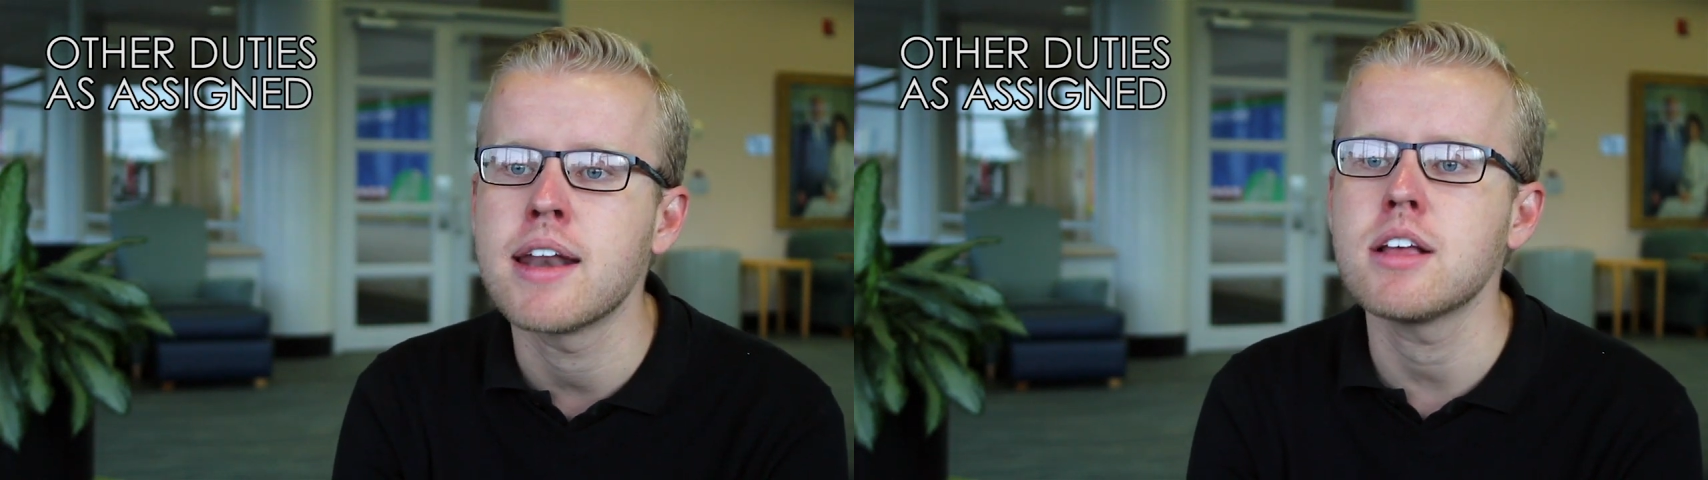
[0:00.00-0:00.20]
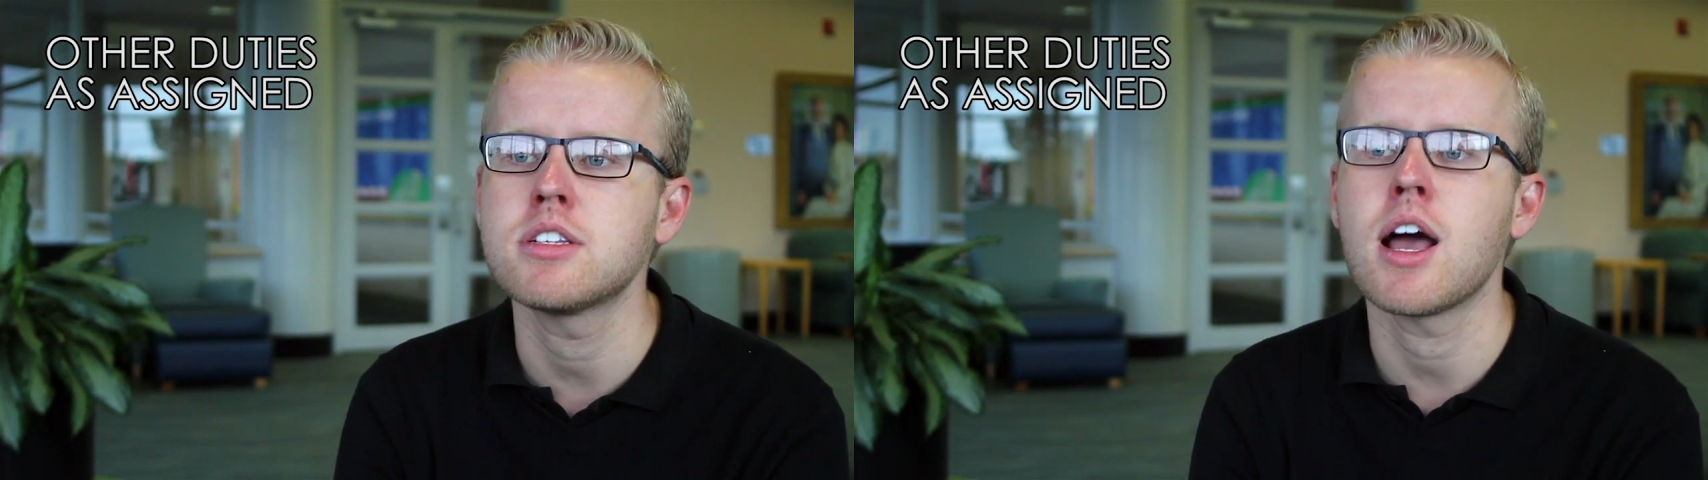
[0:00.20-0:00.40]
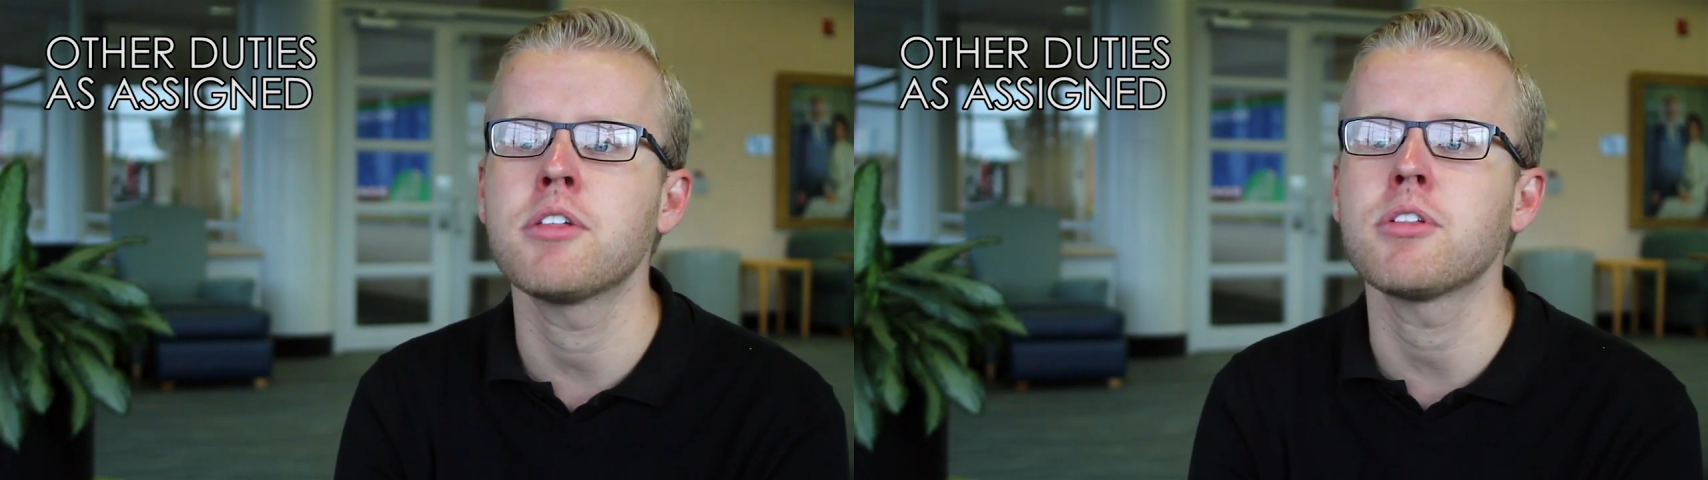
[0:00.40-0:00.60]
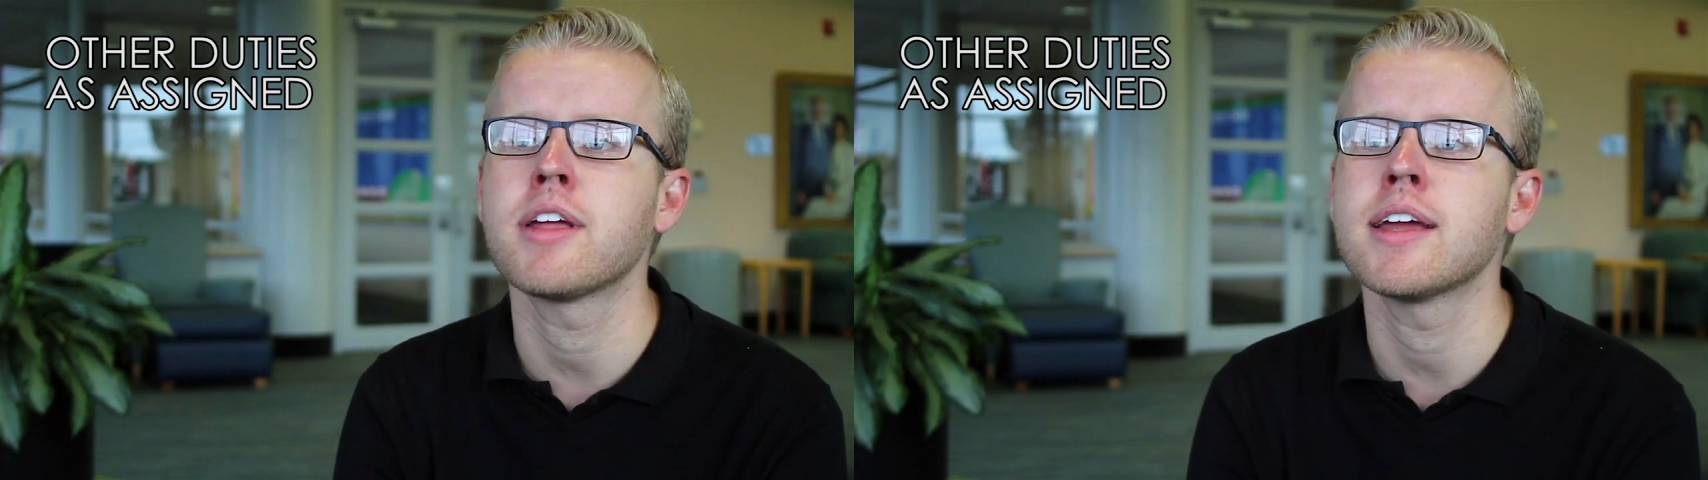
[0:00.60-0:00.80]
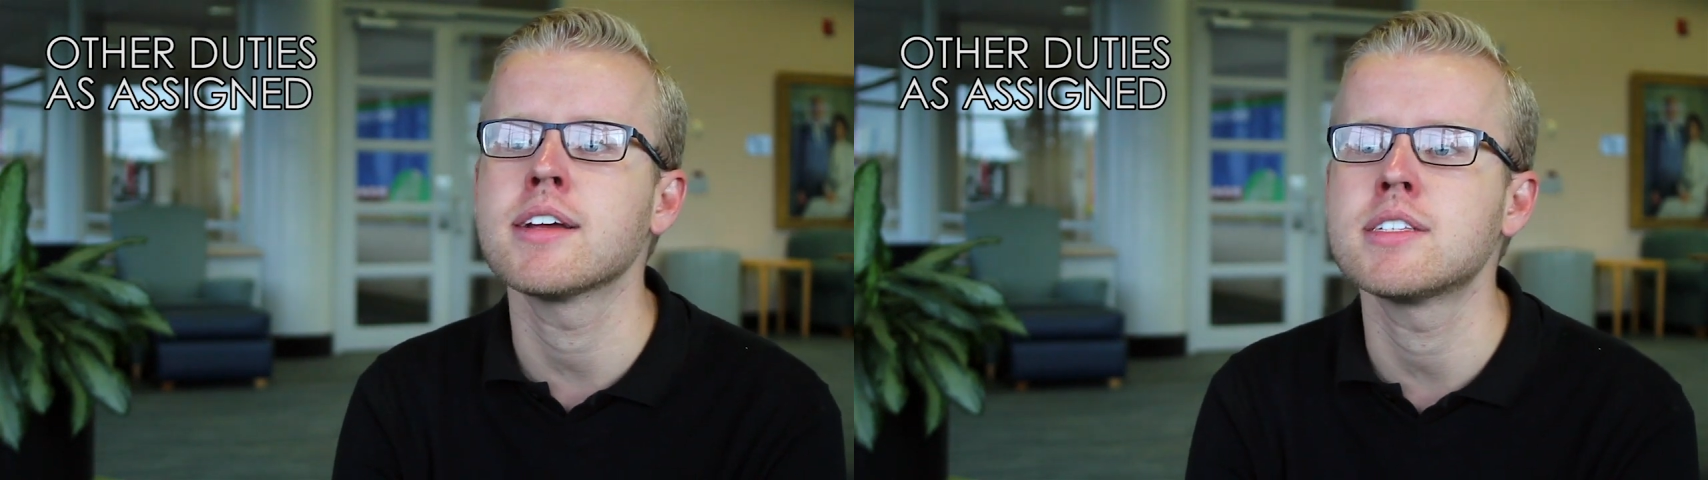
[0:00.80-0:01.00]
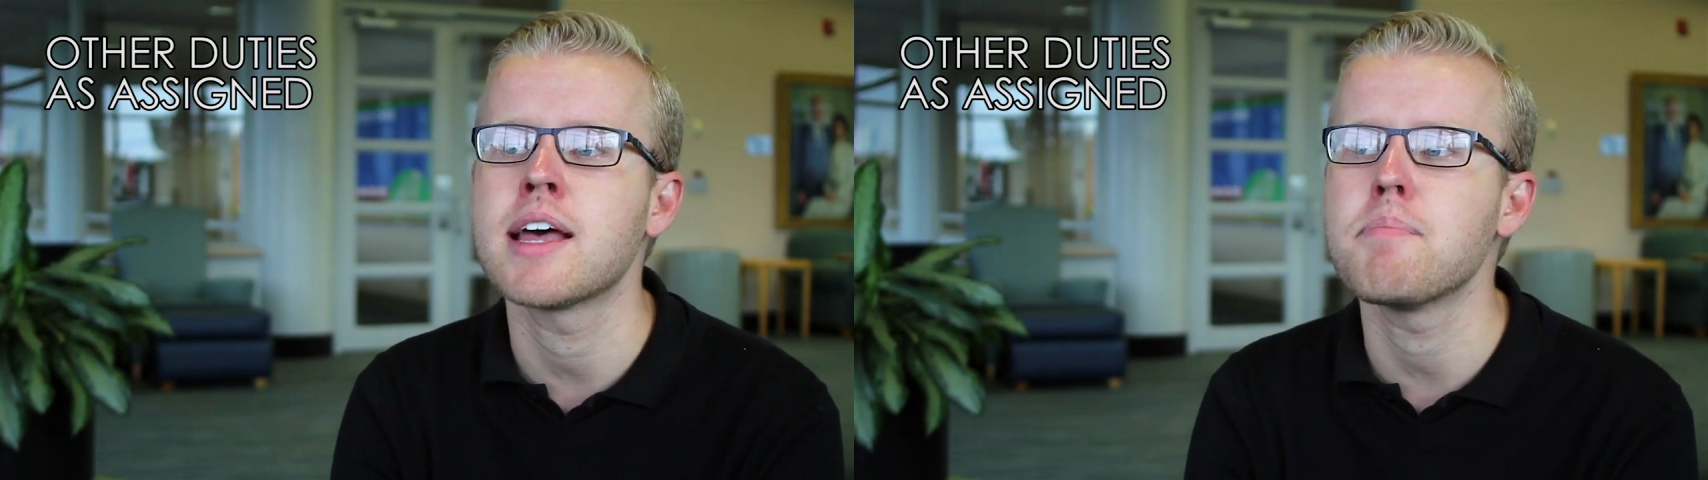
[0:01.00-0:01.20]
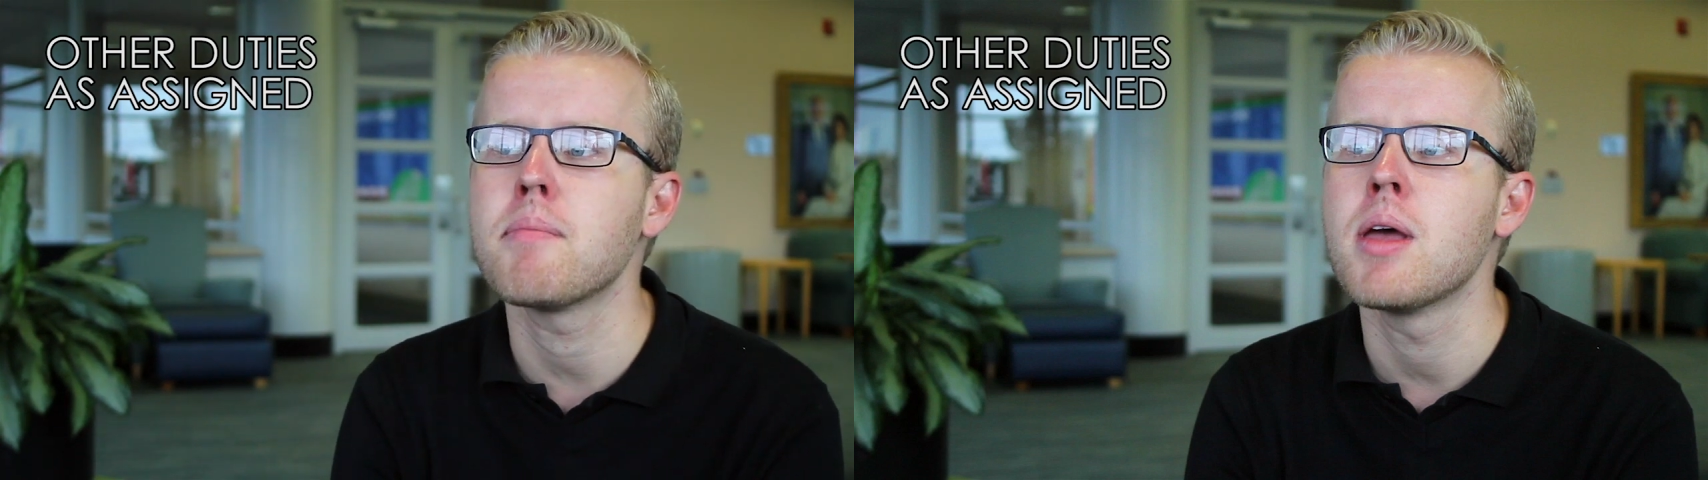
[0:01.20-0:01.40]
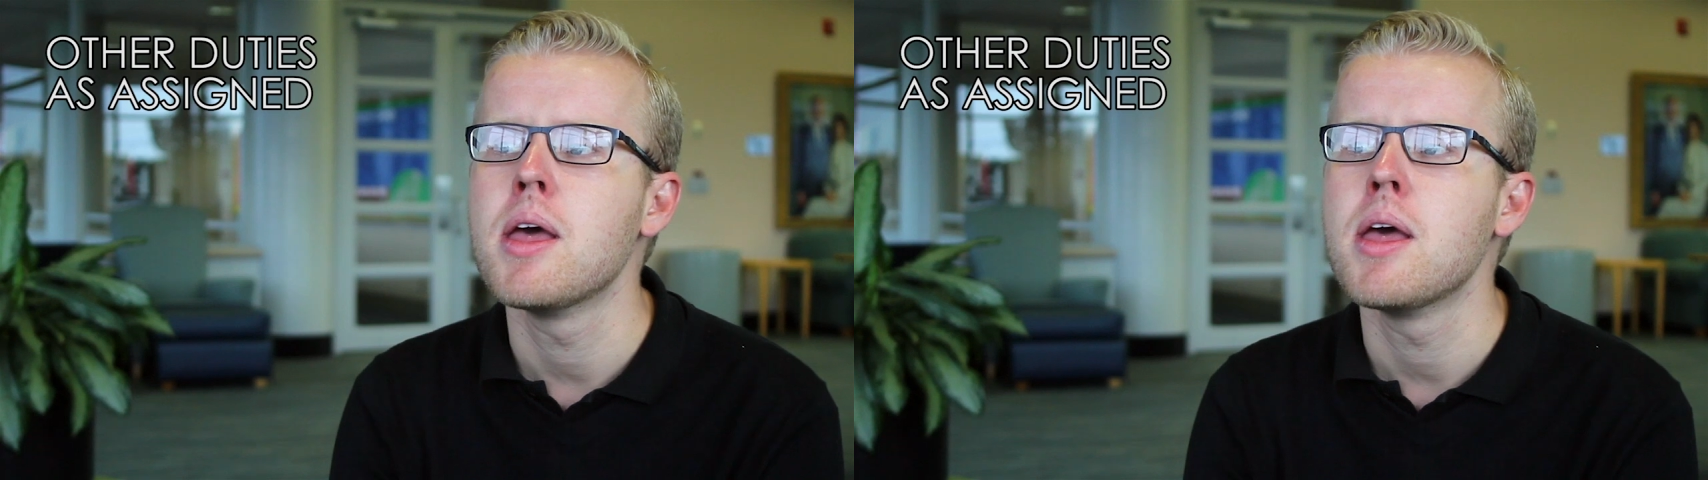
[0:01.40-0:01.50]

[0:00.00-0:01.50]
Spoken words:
and there's other things that